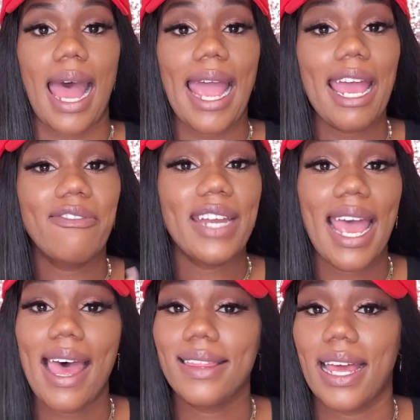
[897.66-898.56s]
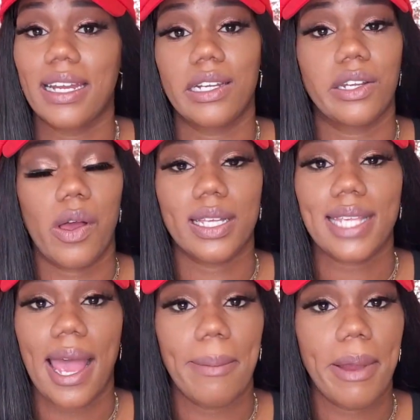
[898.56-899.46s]
I haven't had that in a long
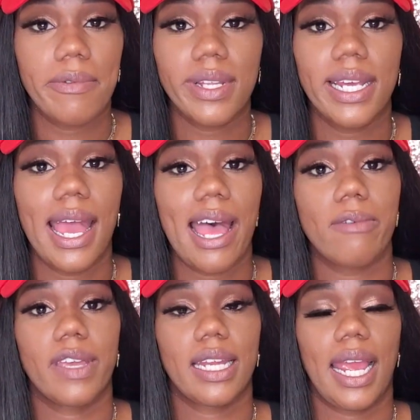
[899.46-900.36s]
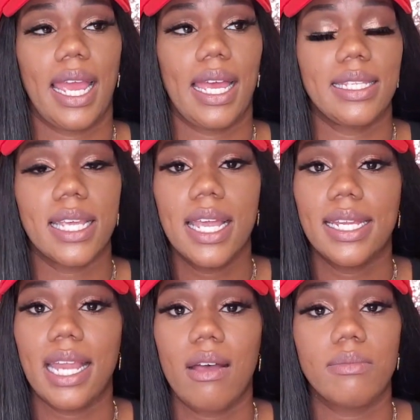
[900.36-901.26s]
time. I really haven't. And
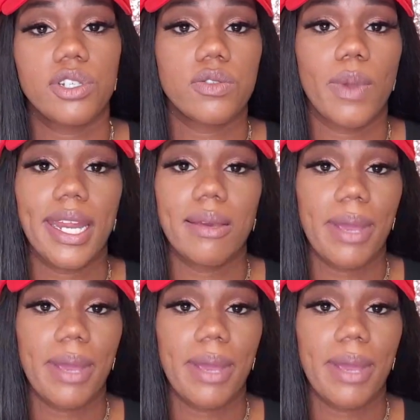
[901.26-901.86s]
now I'm just waiting